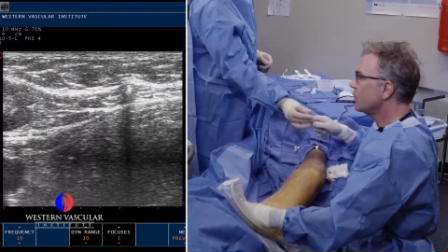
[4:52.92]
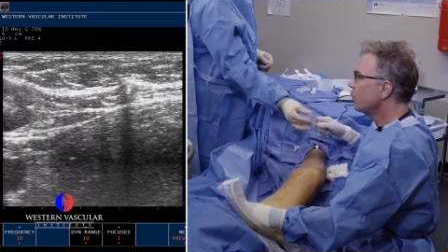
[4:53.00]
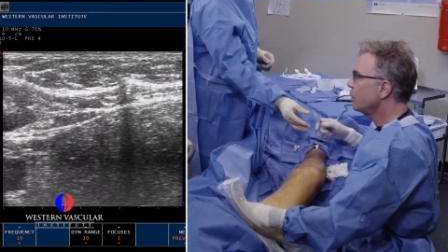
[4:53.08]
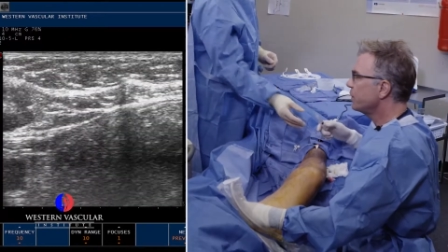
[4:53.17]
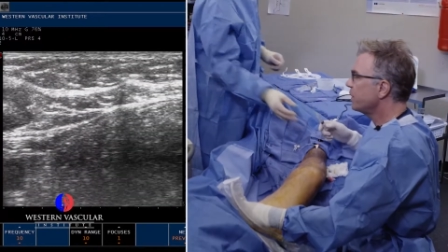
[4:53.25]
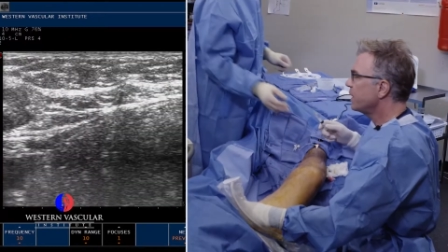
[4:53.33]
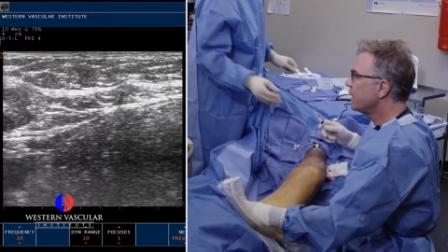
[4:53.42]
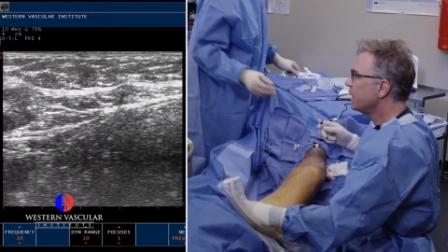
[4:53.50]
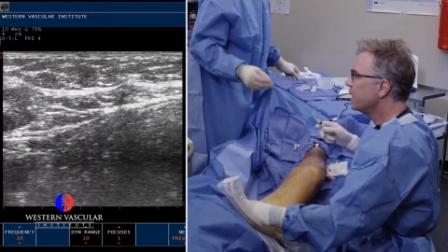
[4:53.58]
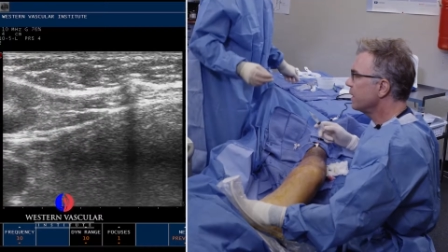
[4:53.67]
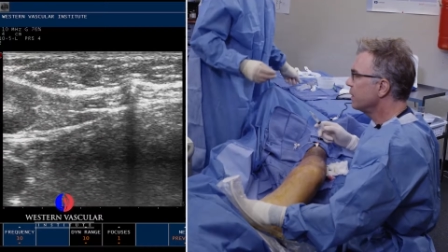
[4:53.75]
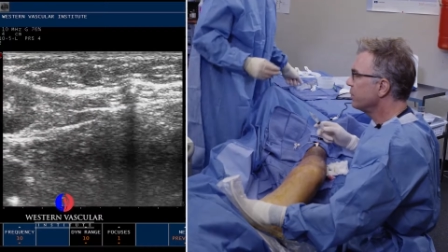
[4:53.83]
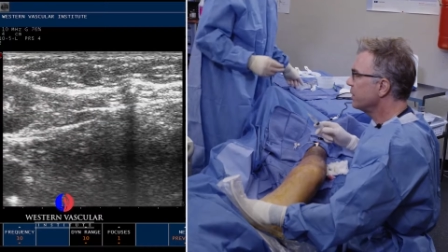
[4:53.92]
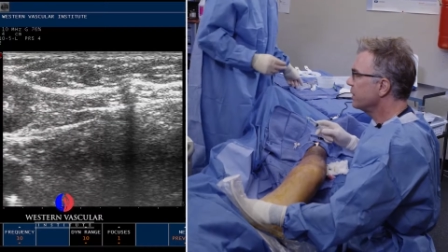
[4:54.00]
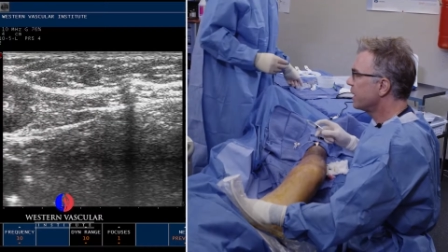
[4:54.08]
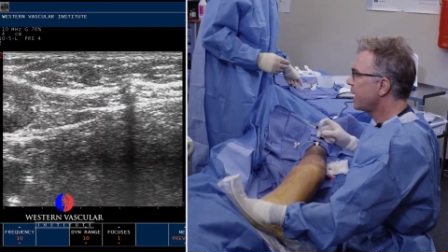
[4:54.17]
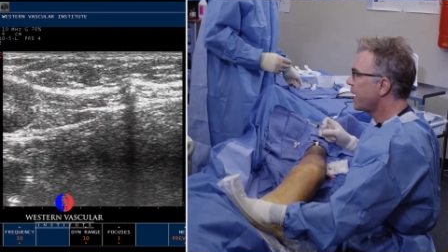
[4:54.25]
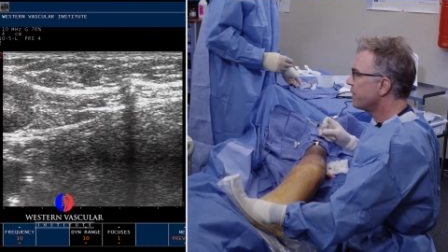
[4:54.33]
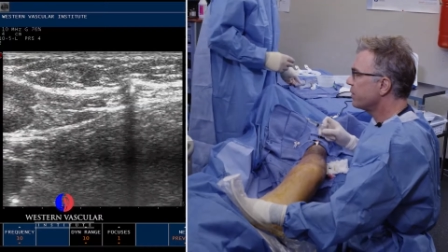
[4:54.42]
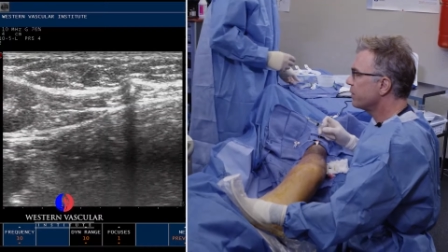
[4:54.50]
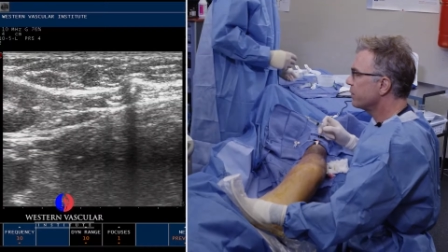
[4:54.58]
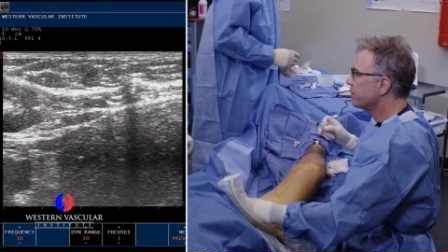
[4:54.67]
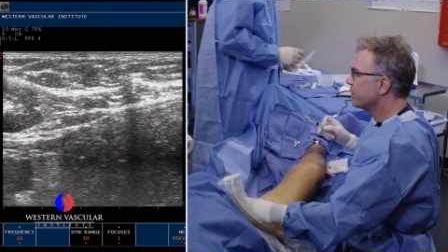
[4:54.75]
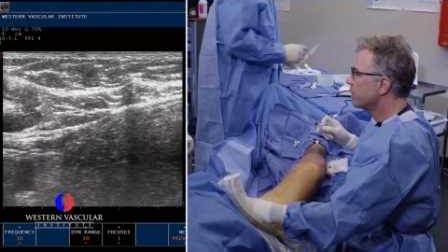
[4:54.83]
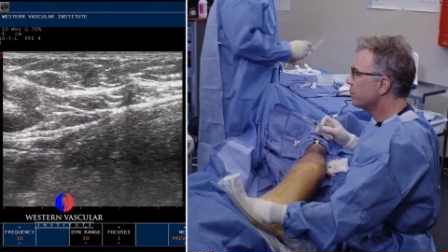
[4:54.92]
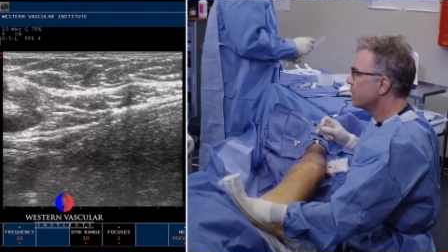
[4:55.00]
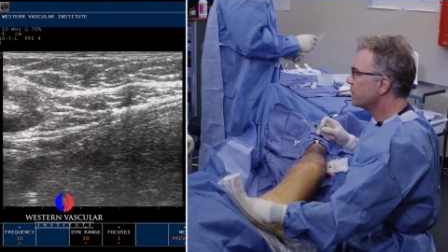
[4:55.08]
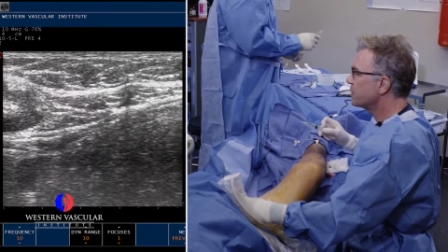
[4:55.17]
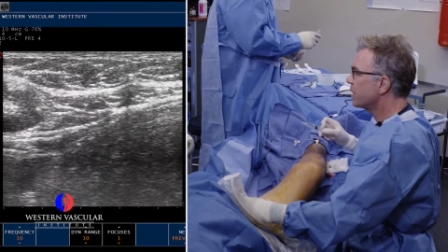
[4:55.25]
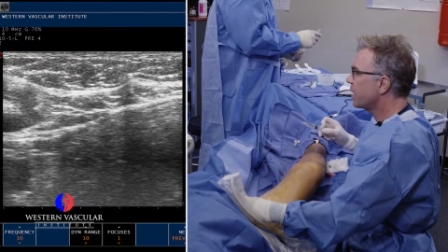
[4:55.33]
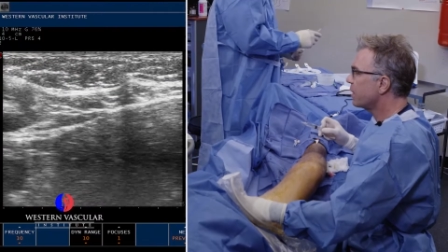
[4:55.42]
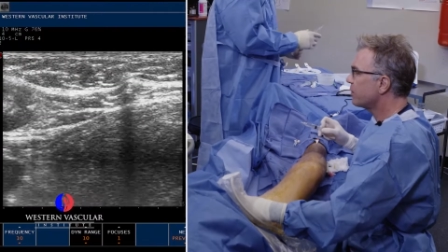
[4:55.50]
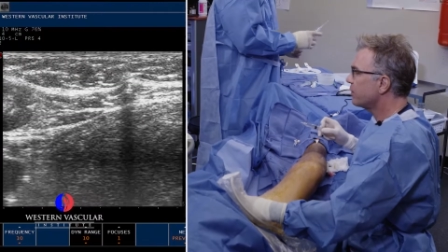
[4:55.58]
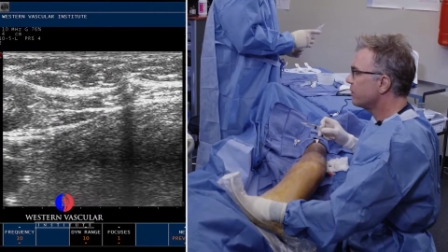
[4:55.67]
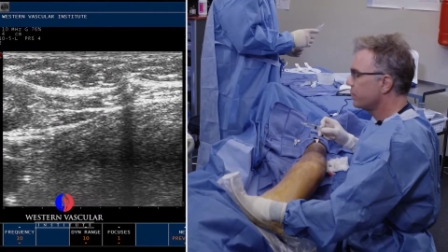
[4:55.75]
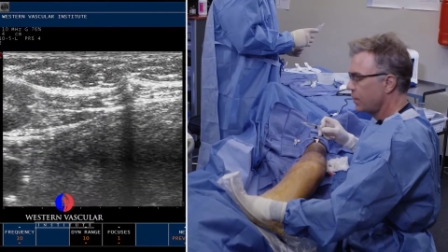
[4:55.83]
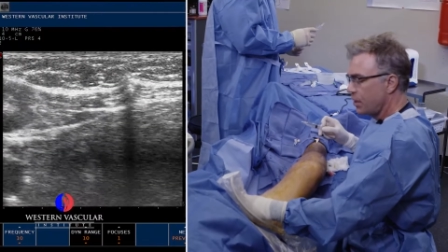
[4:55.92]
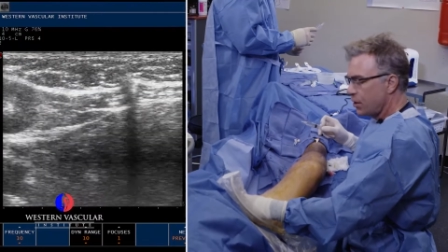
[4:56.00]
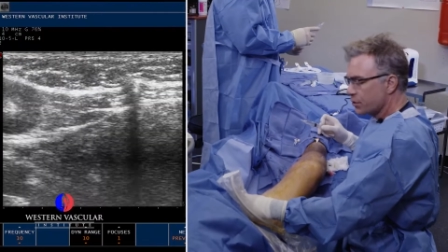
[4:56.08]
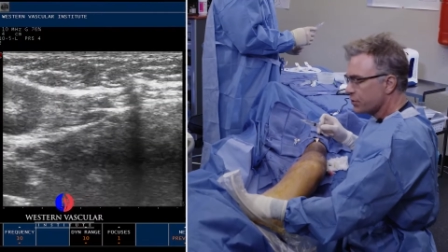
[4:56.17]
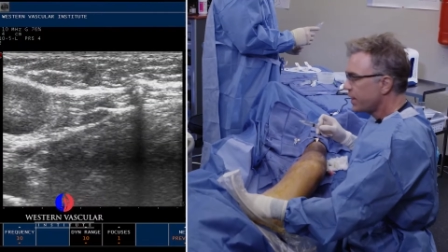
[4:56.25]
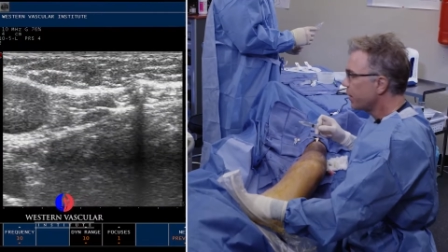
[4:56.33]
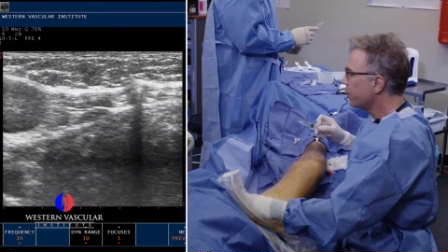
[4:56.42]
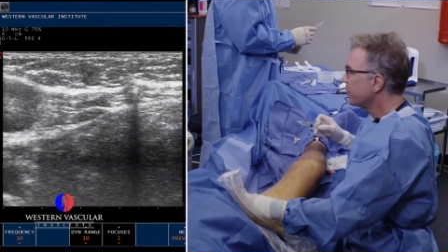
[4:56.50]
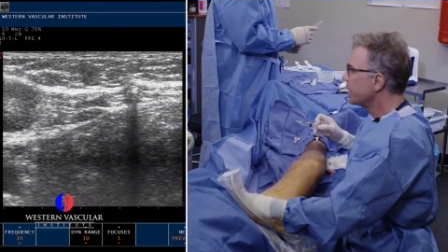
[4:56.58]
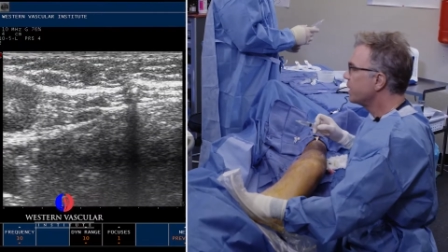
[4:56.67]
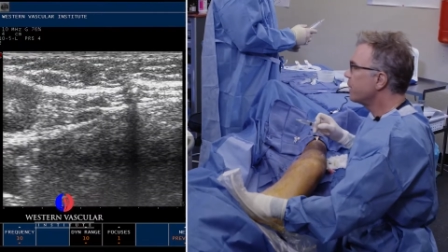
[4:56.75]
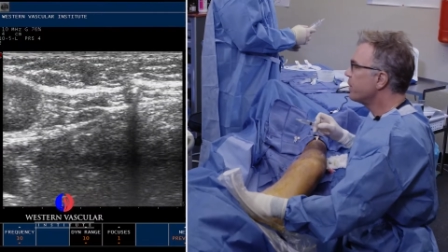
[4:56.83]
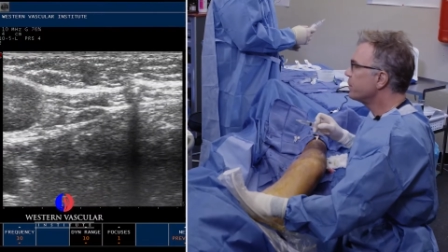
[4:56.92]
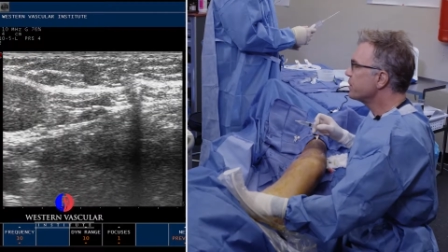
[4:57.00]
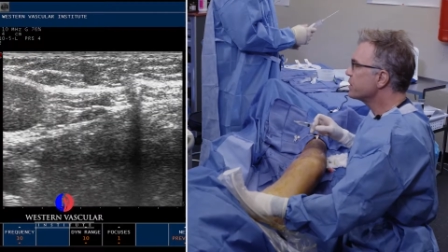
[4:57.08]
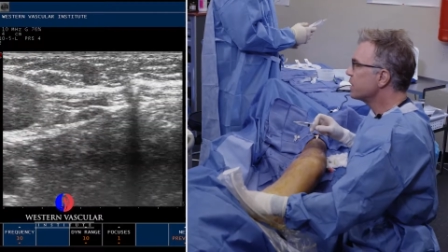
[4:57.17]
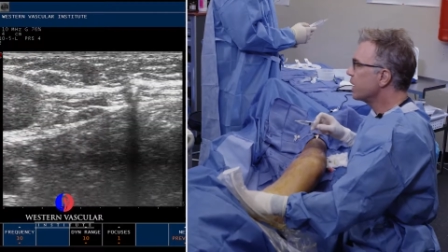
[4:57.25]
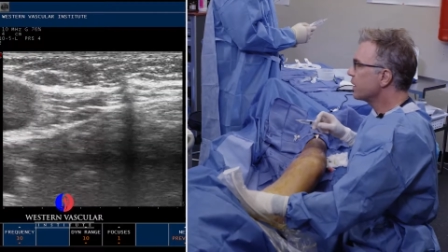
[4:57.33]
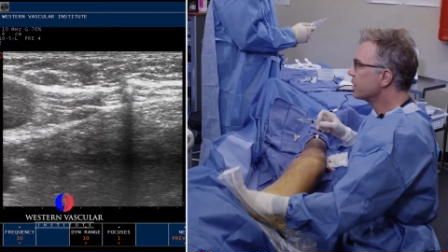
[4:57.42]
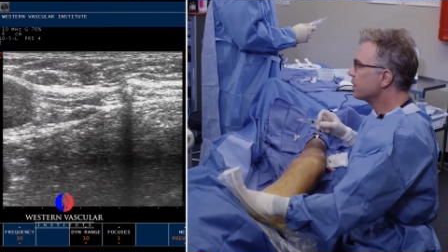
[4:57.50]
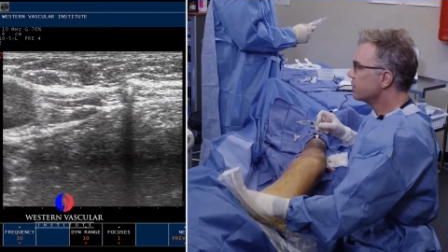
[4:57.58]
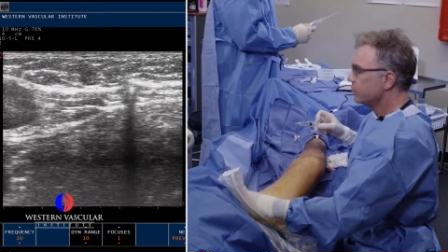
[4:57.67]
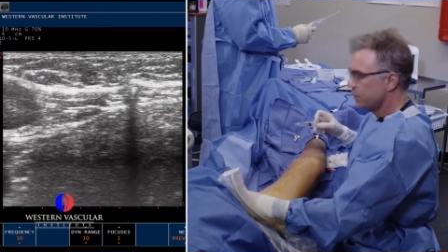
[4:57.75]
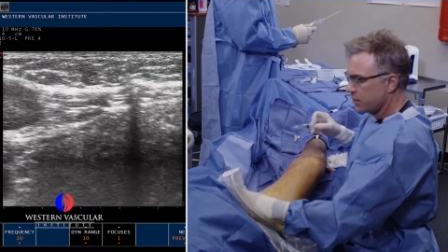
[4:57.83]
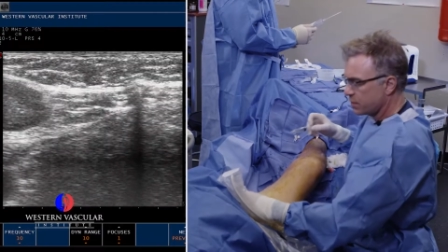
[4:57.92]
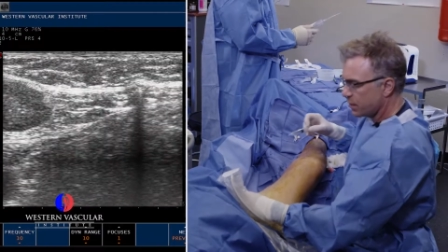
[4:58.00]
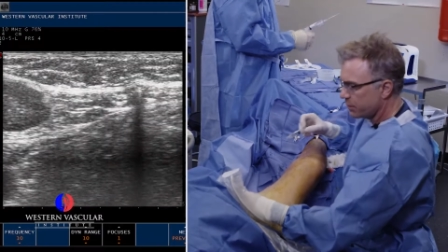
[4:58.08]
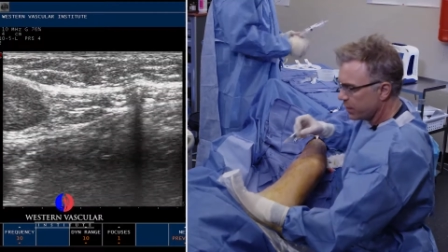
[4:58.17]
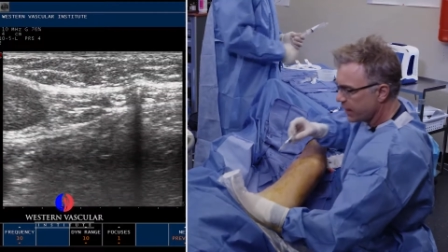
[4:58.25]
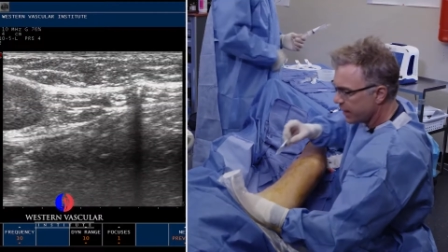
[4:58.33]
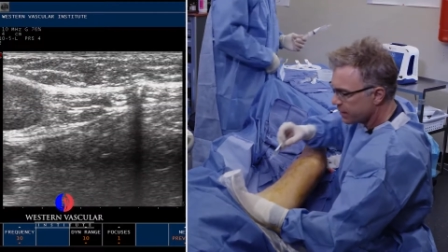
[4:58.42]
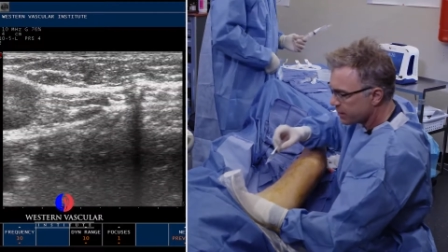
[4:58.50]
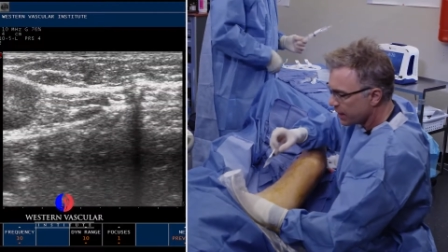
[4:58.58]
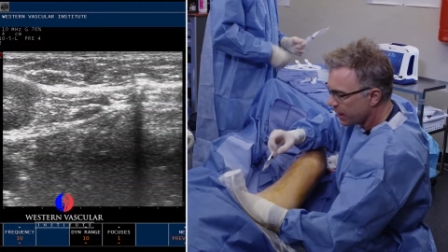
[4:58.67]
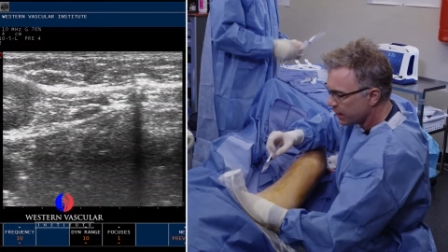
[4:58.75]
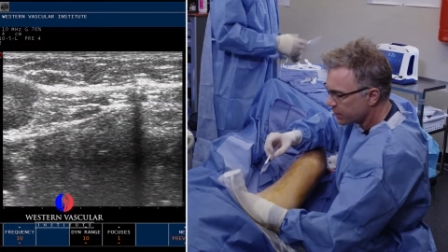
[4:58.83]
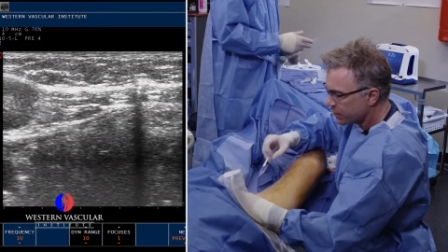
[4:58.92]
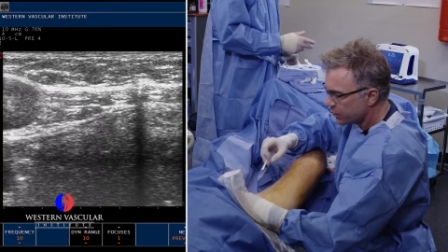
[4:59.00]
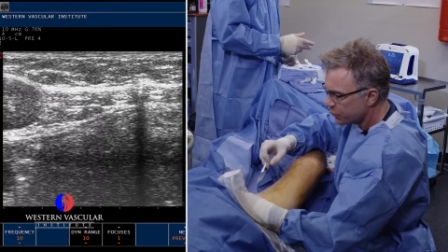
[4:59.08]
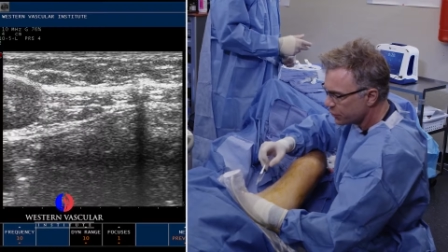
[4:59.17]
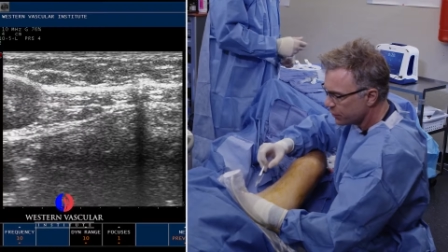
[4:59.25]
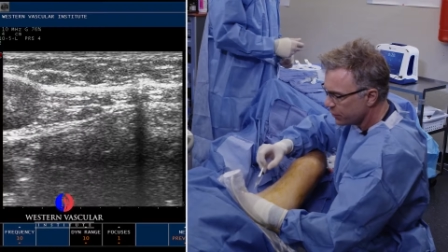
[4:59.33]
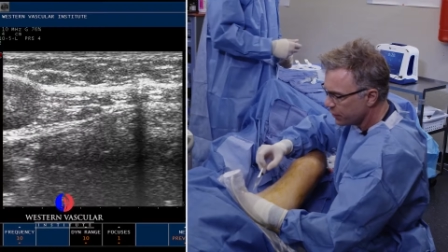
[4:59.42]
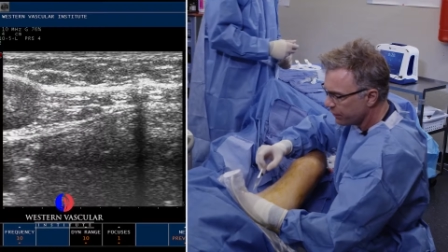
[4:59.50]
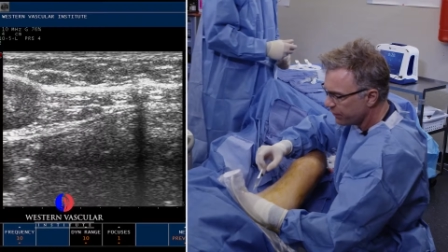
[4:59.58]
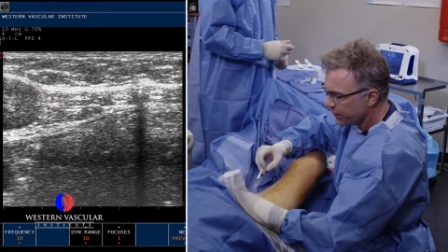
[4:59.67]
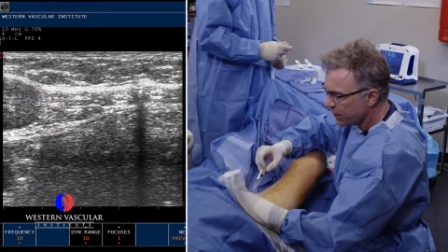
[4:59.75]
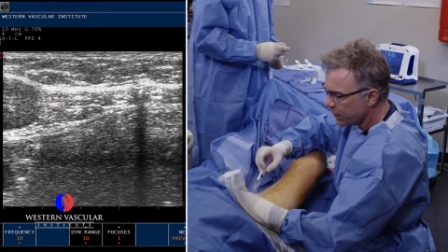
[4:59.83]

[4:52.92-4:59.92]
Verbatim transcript: with the heating element of the catheter or the ablation catheter. So now we're going to numb up his leg with some of the anesthetic solution. You're going to feel a